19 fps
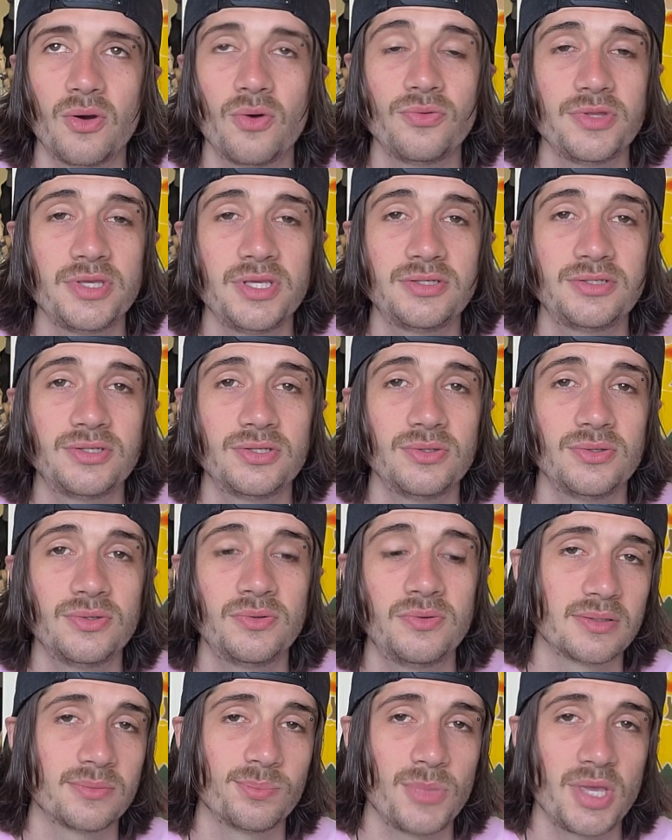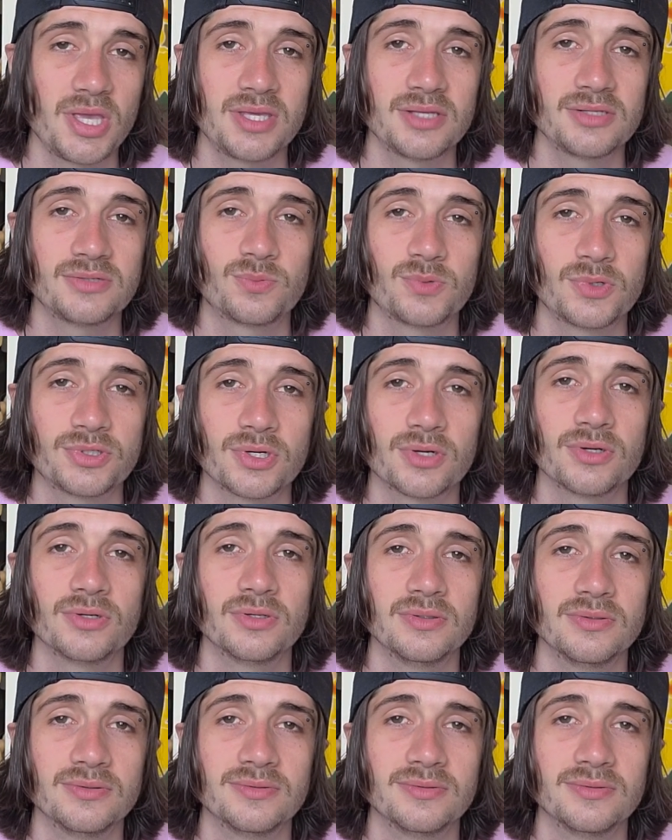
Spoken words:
only to make his return.